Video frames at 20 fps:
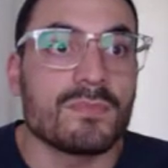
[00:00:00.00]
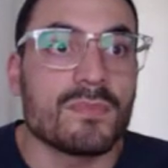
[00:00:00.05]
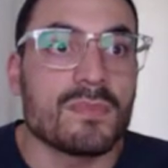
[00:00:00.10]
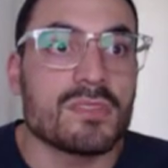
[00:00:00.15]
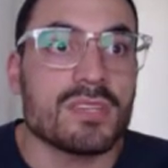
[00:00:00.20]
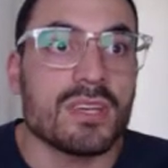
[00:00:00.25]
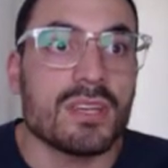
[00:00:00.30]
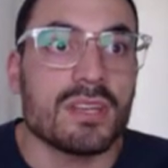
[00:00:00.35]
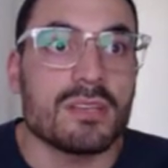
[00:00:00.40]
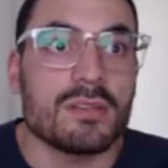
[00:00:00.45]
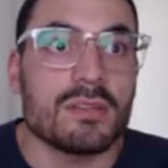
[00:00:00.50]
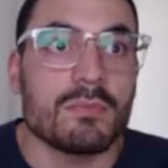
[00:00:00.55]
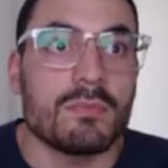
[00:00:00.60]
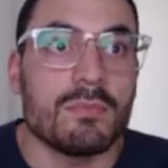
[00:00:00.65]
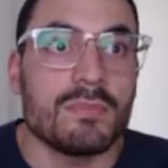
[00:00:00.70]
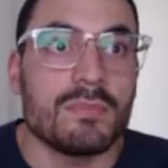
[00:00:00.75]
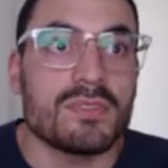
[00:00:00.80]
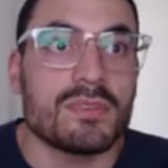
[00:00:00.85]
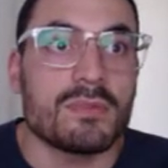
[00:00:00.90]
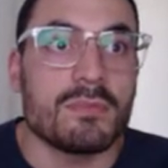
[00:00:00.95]
Starting
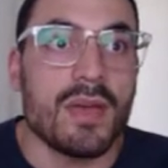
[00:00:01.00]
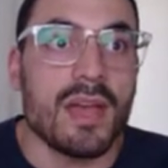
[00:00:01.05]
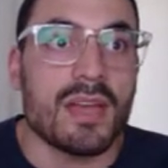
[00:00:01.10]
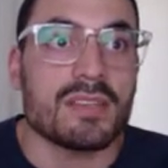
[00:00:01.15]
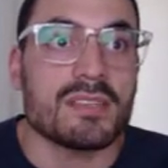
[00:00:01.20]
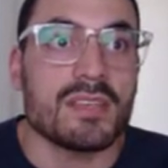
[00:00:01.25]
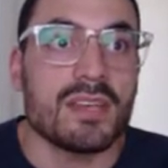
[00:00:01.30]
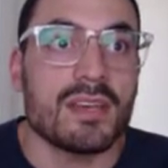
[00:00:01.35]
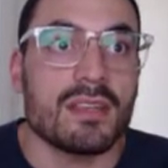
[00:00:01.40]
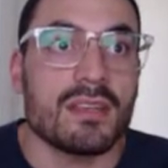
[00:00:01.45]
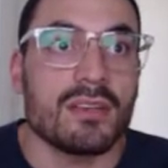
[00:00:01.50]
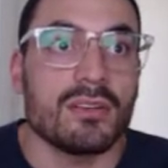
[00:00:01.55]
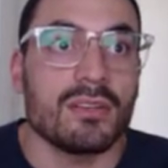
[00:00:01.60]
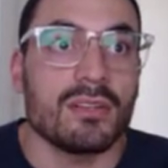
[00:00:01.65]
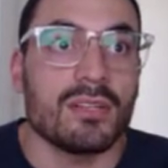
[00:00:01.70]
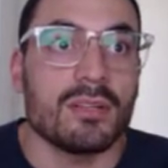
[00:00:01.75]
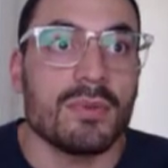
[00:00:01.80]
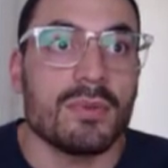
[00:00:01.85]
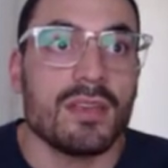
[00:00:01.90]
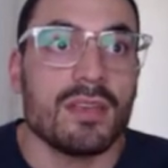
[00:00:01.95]
to max out here a
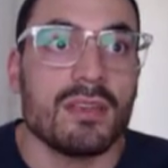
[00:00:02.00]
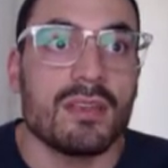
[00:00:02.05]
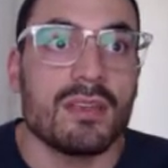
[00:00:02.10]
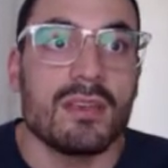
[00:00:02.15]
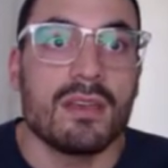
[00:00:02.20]
little bit.